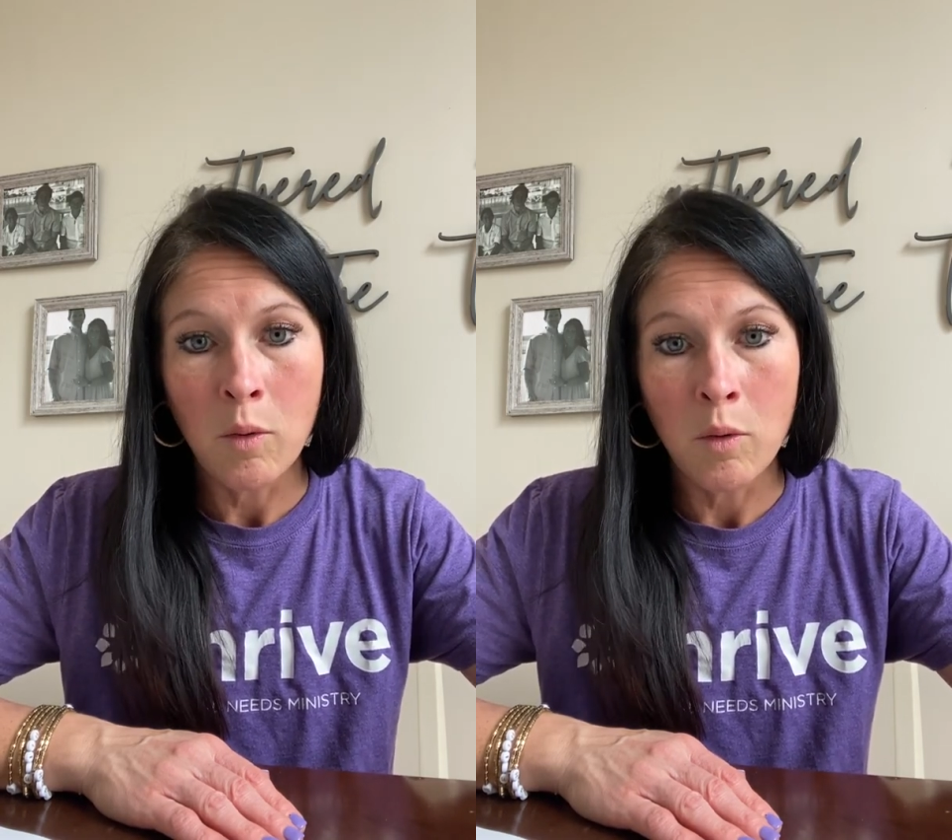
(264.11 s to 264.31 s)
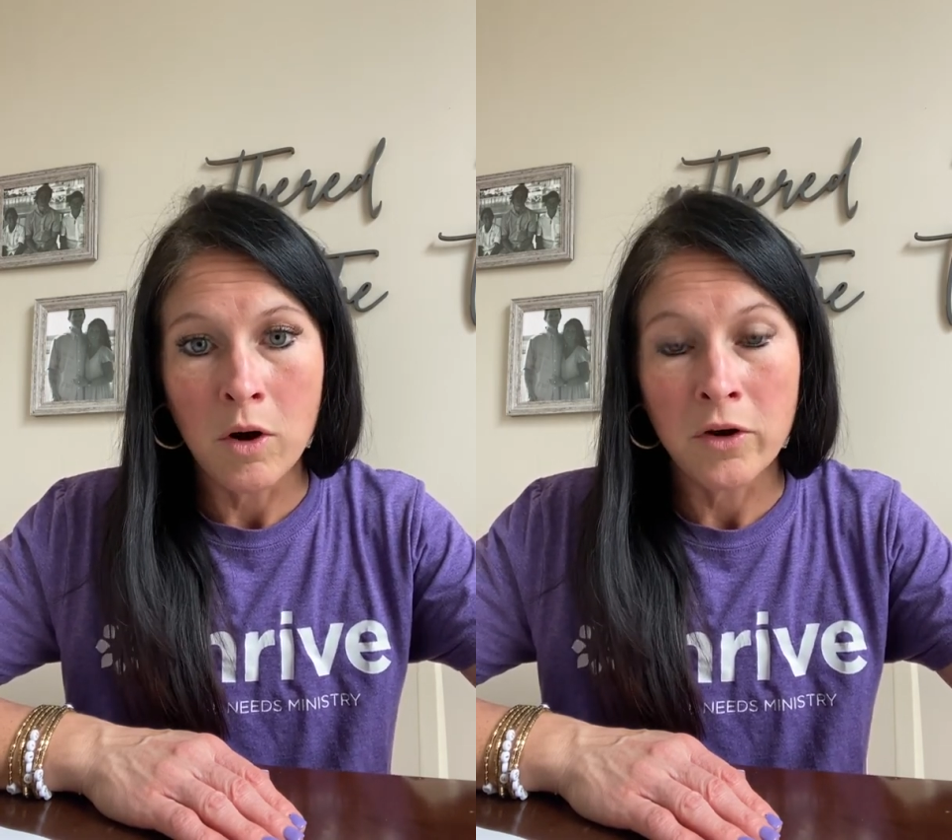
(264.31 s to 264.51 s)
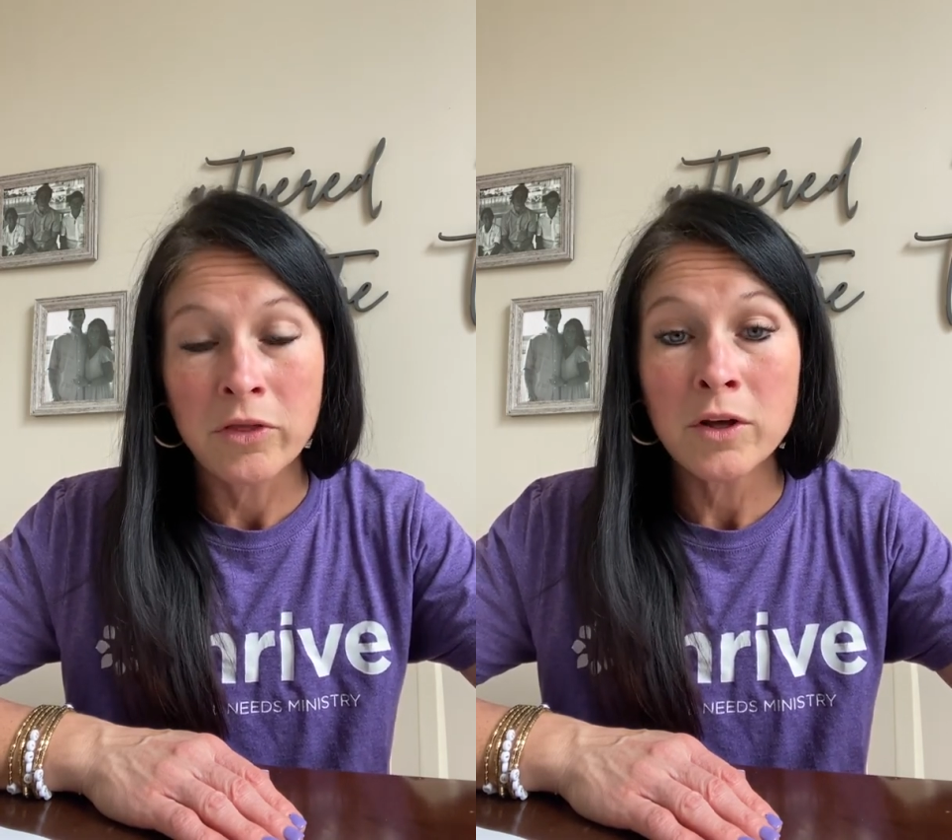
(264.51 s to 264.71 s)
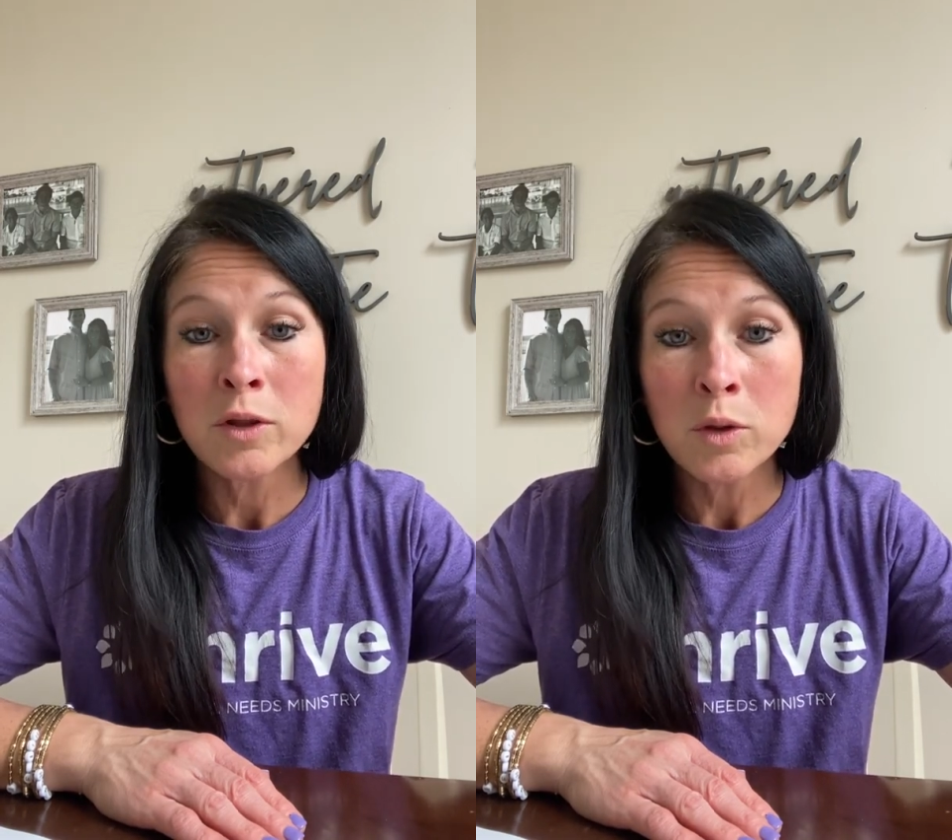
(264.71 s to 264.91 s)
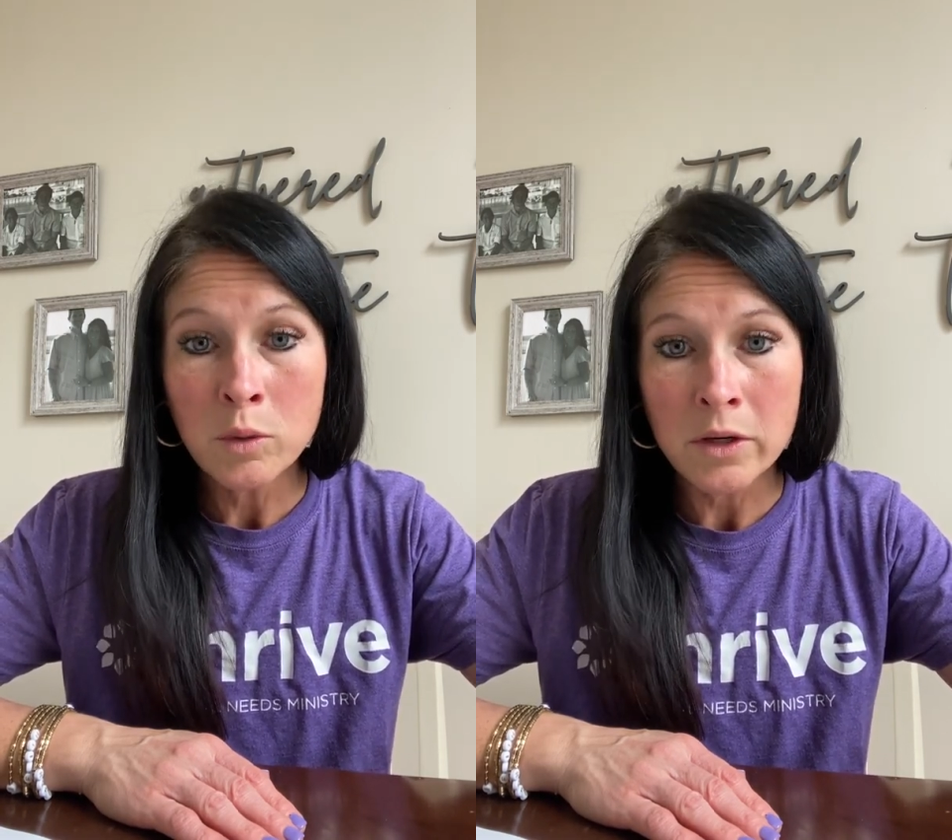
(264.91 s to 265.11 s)
or the
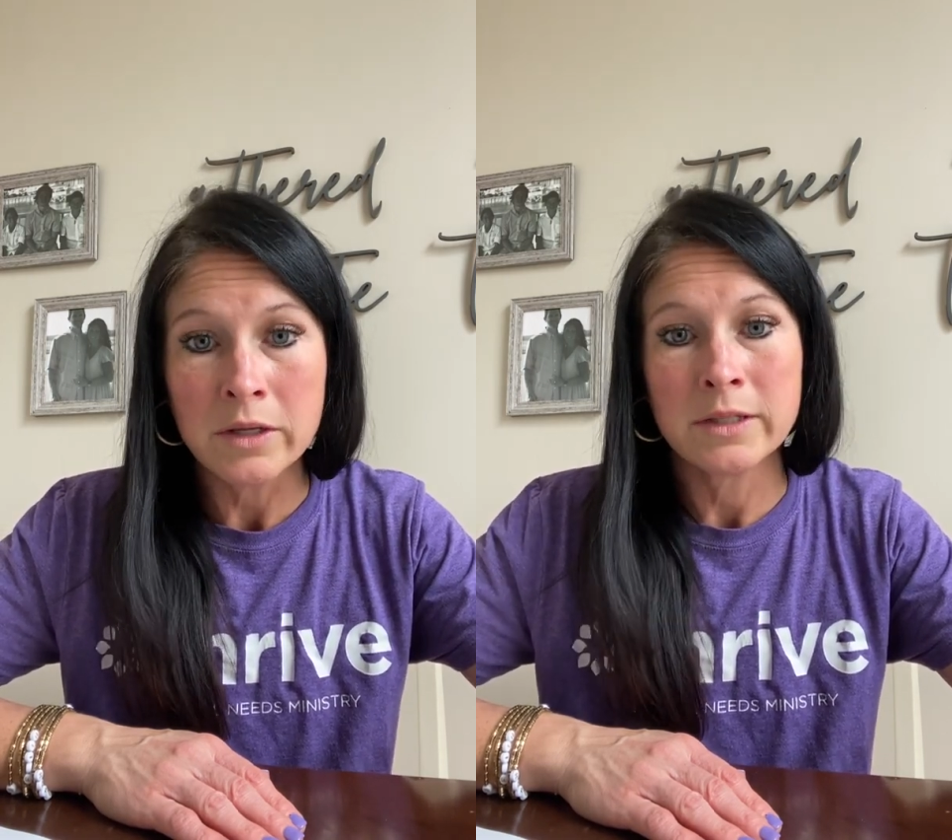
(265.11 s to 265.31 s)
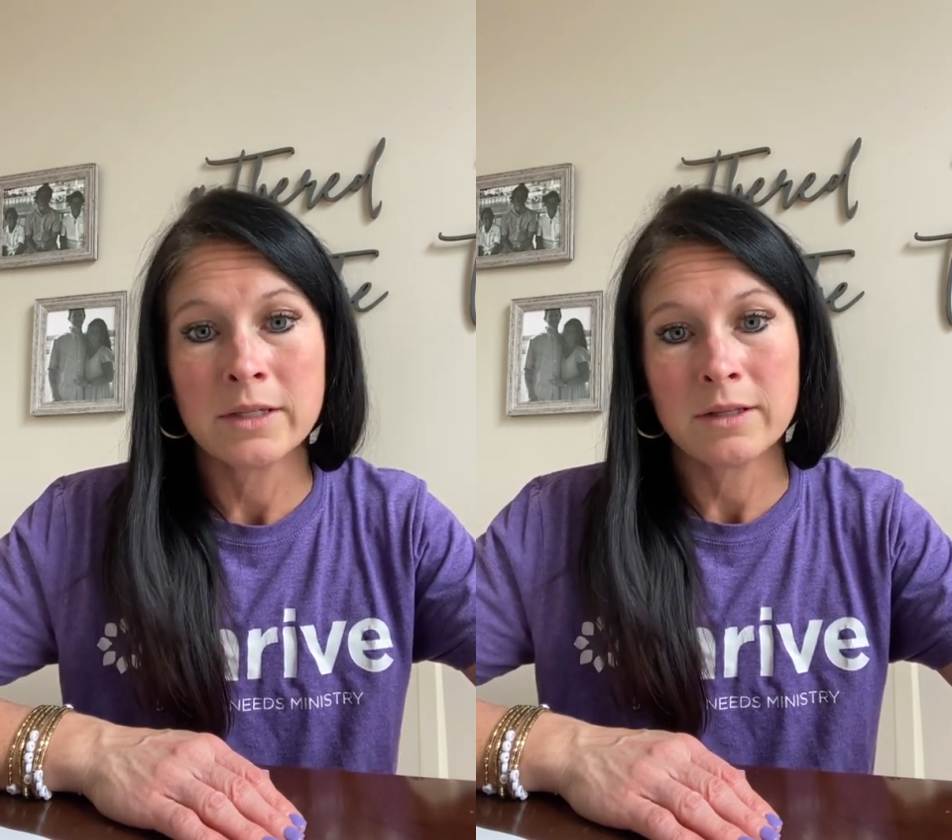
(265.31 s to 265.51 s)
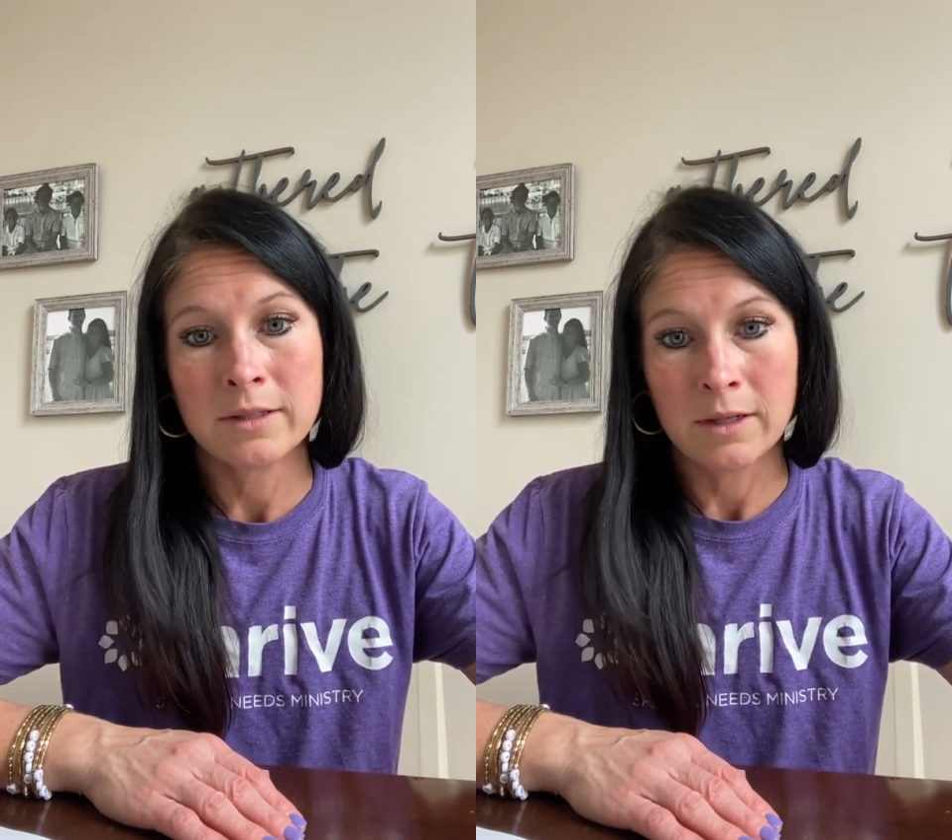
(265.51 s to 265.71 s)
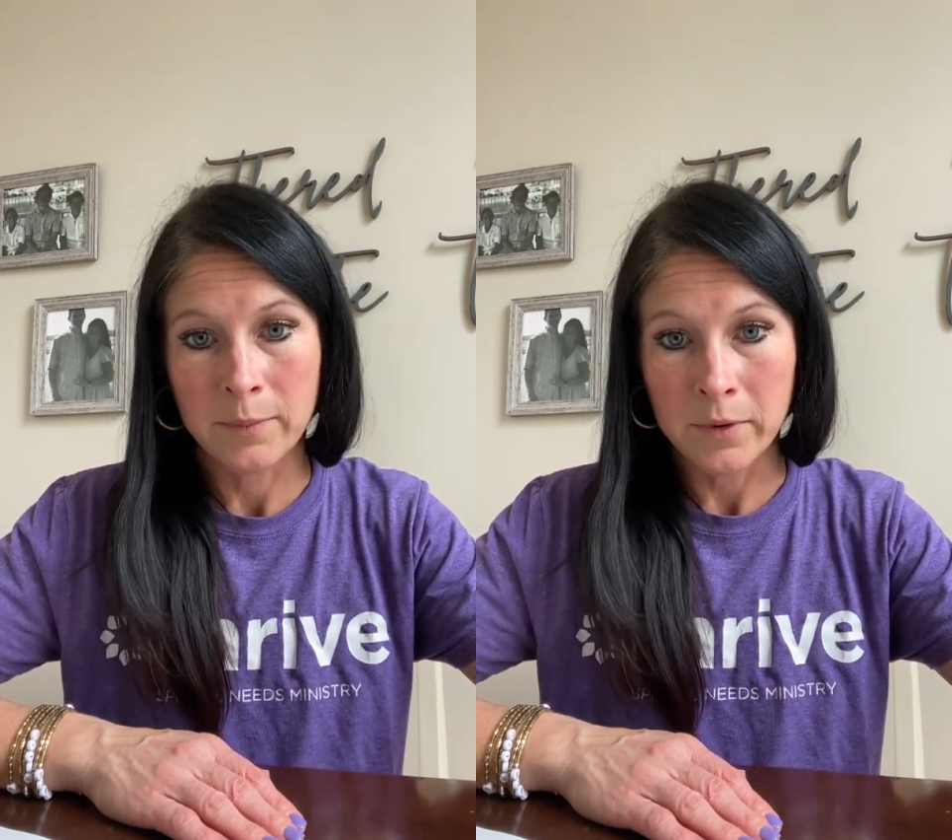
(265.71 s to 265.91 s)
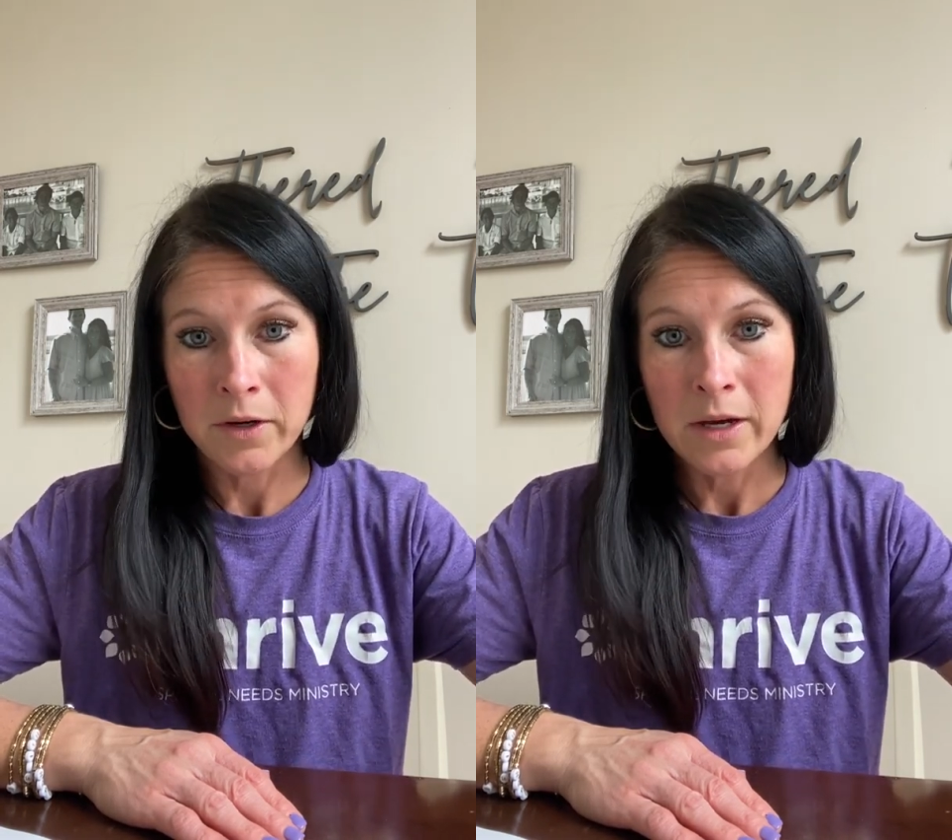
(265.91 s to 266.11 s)
Lord's
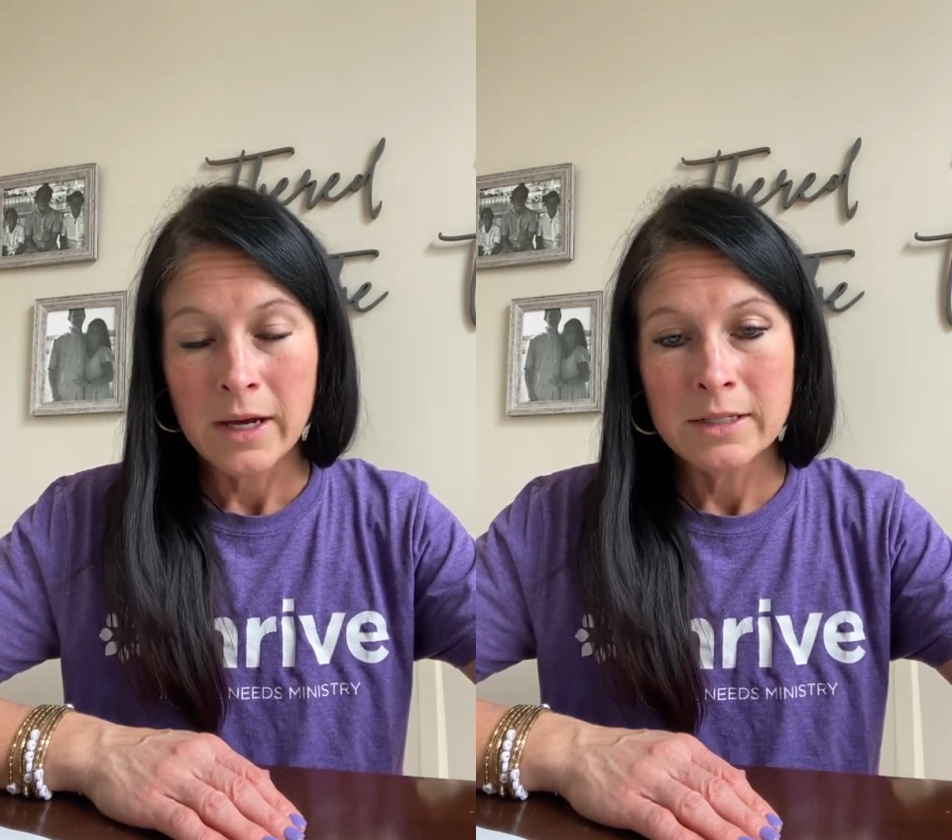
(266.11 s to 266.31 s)
Supper,